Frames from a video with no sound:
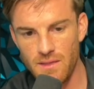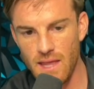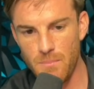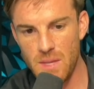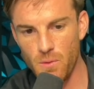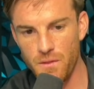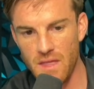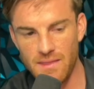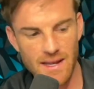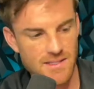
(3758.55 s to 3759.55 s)
that people
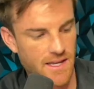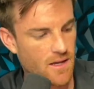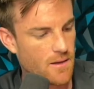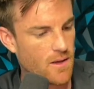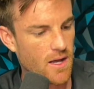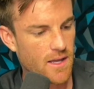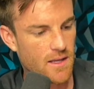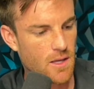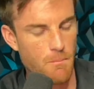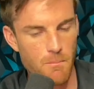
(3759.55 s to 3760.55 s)
think that it's like a, a
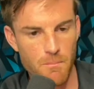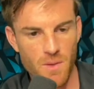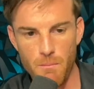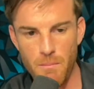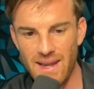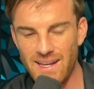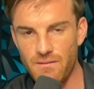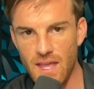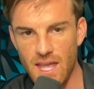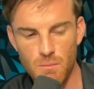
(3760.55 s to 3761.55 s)
com-
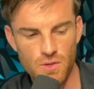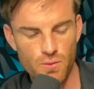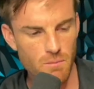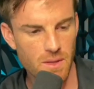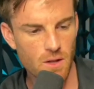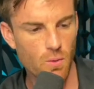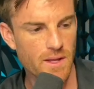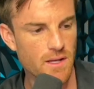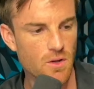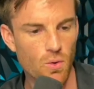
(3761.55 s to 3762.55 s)
competitive game between
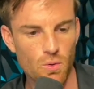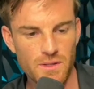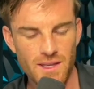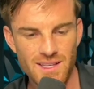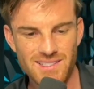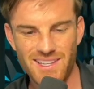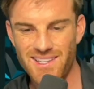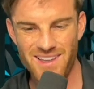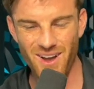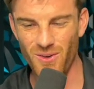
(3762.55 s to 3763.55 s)
Bitcoin and gold, it's like,
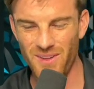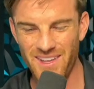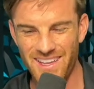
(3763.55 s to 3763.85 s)
no,